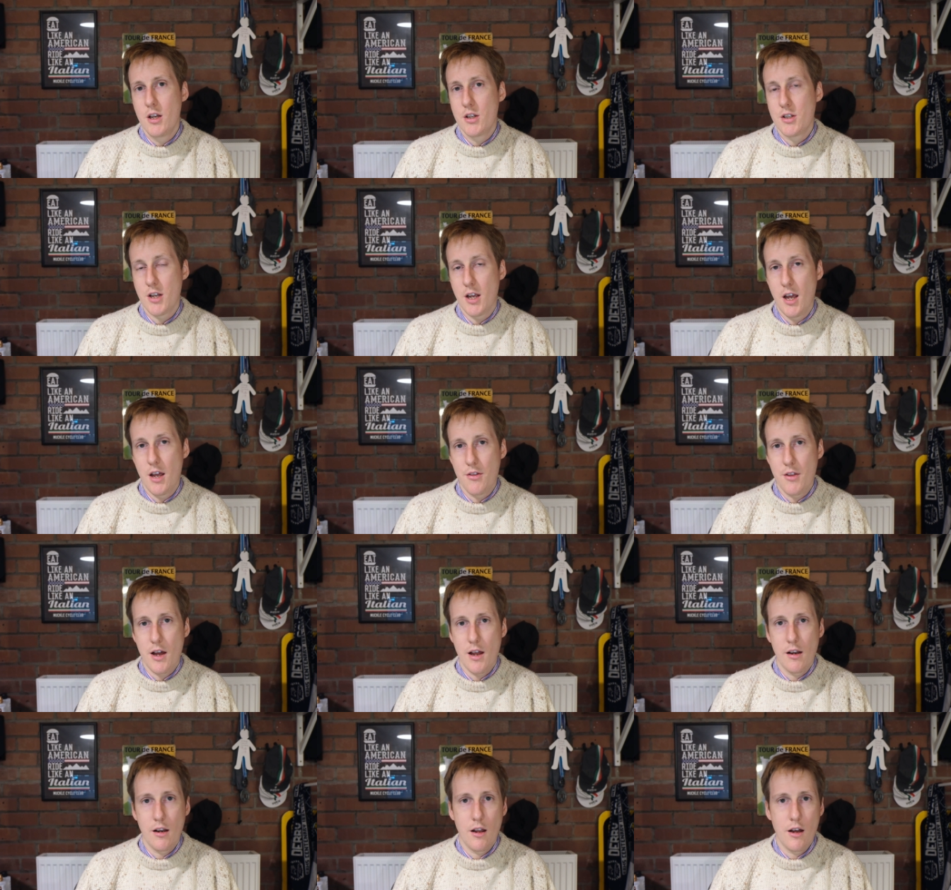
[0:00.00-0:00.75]
So hit
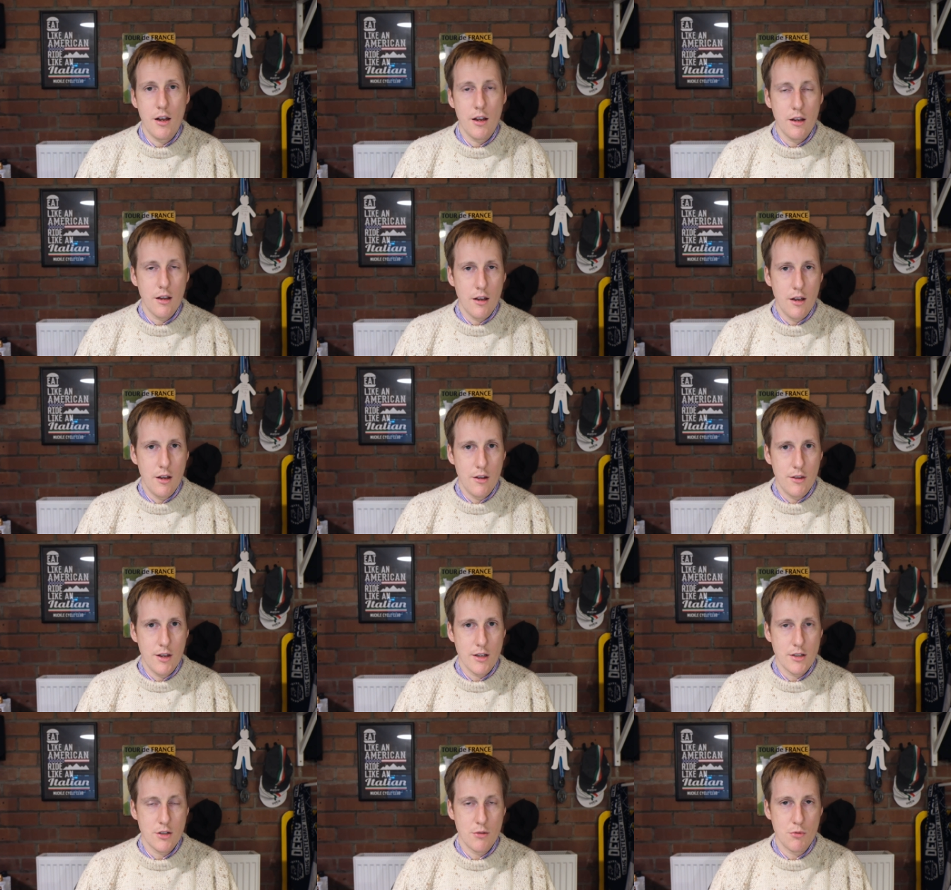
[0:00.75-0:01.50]
that like,
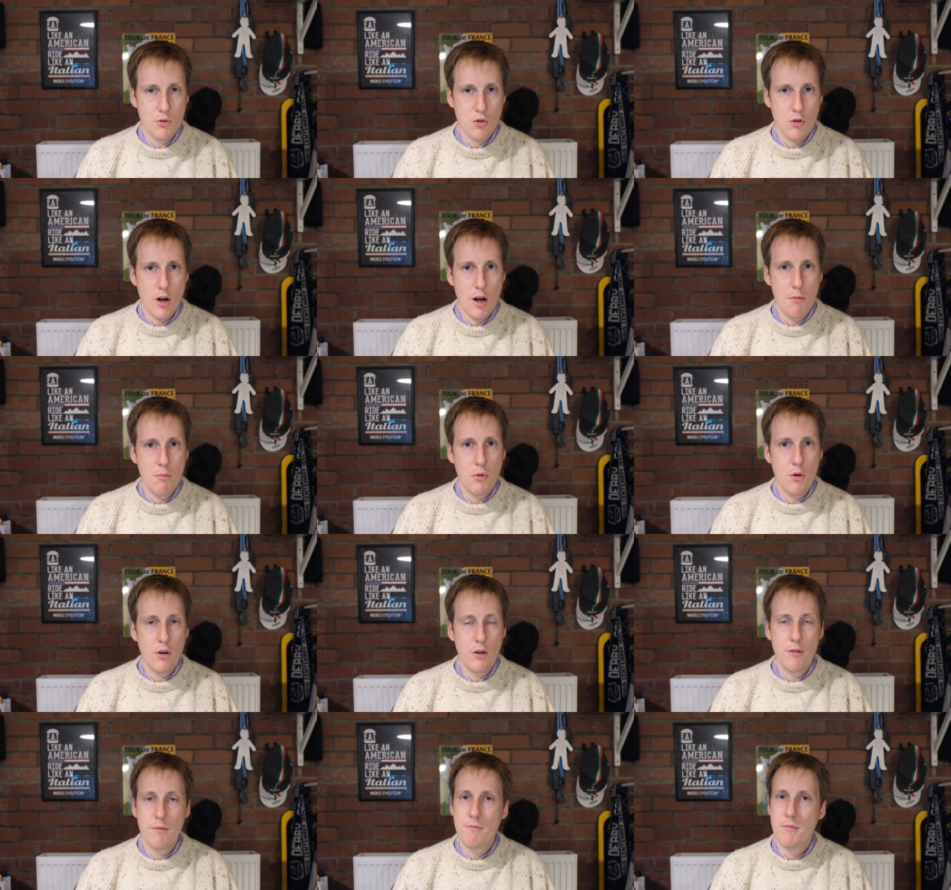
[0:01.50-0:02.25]
hit that subscribe
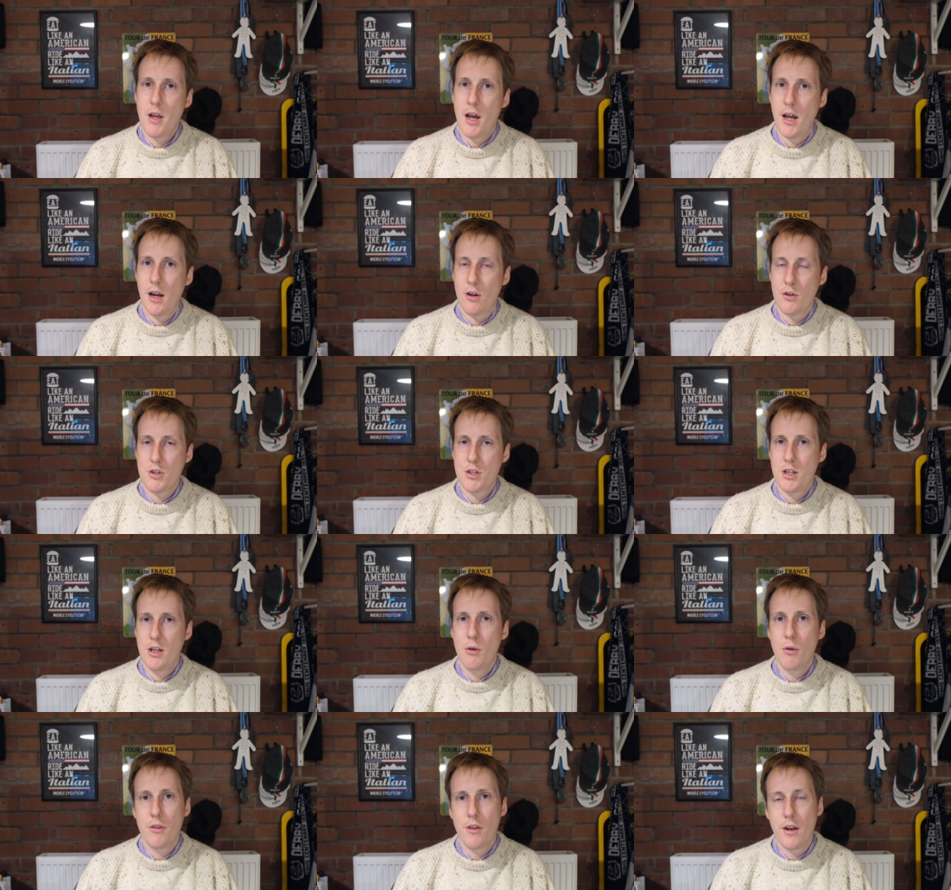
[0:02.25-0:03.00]
button, and I'll
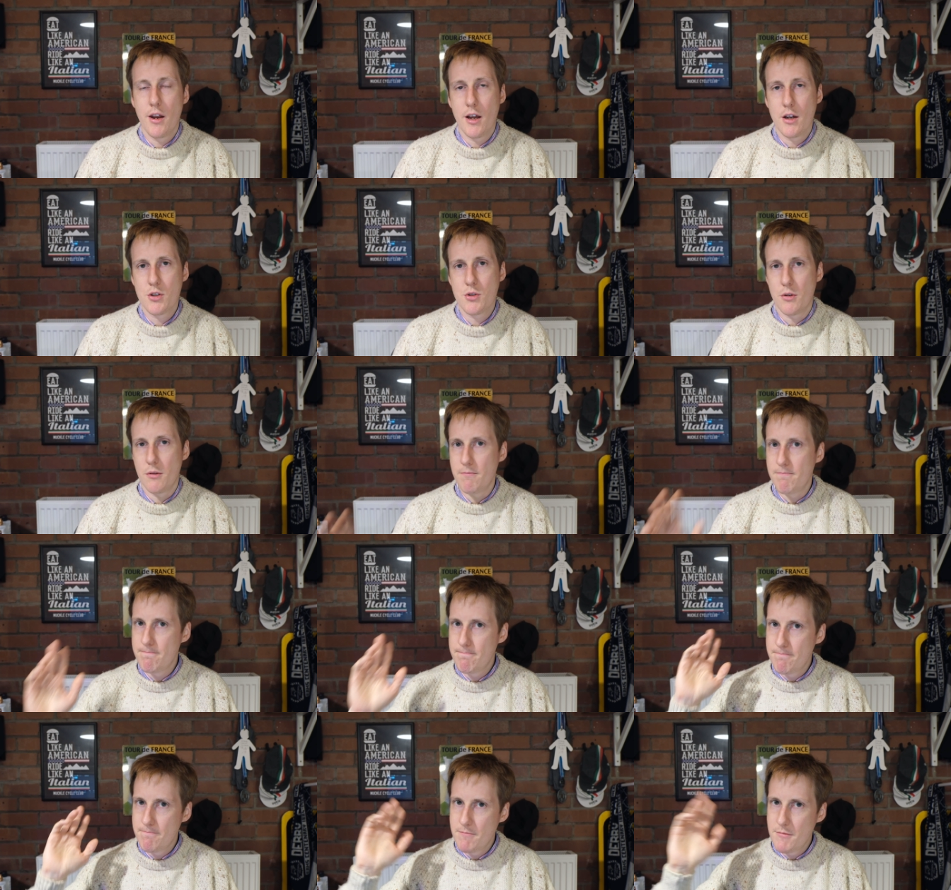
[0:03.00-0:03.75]
see you on the next one.
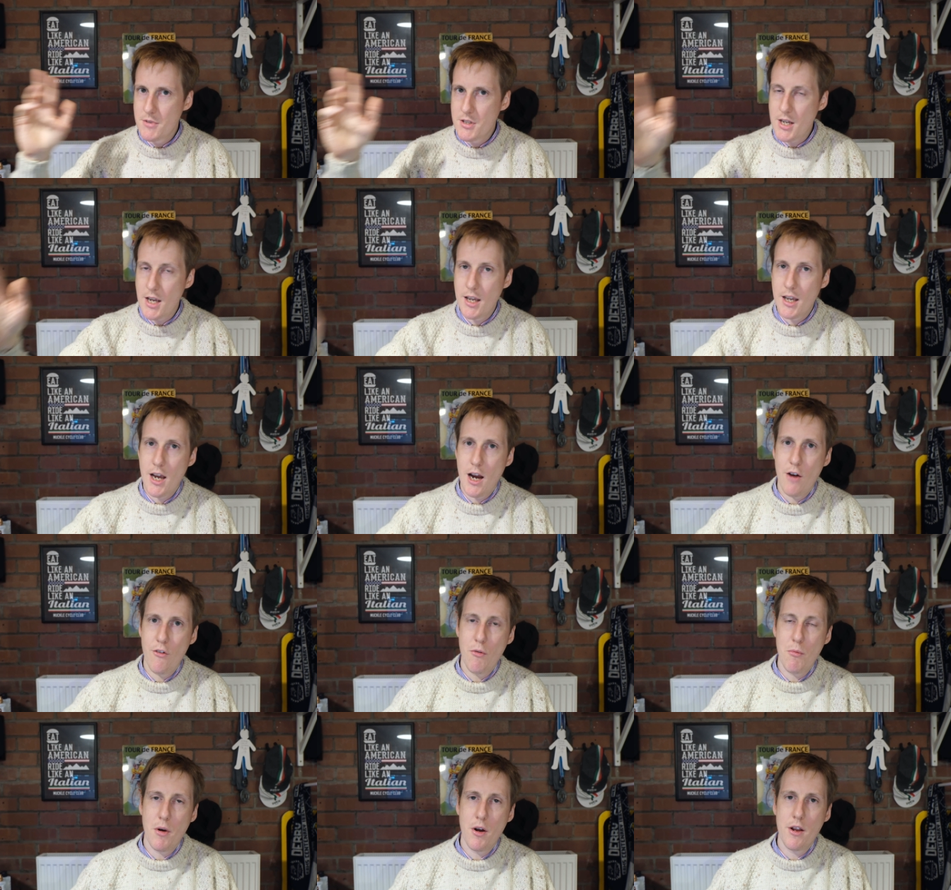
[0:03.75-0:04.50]
Take care,
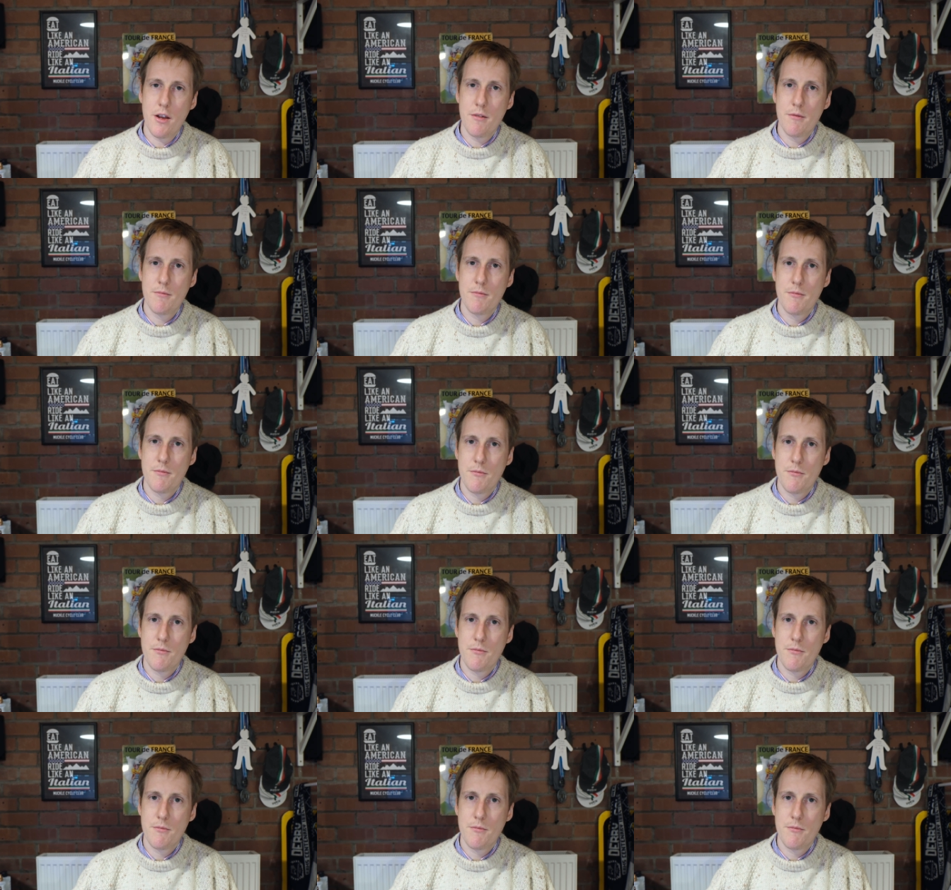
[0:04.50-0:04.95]
everybody.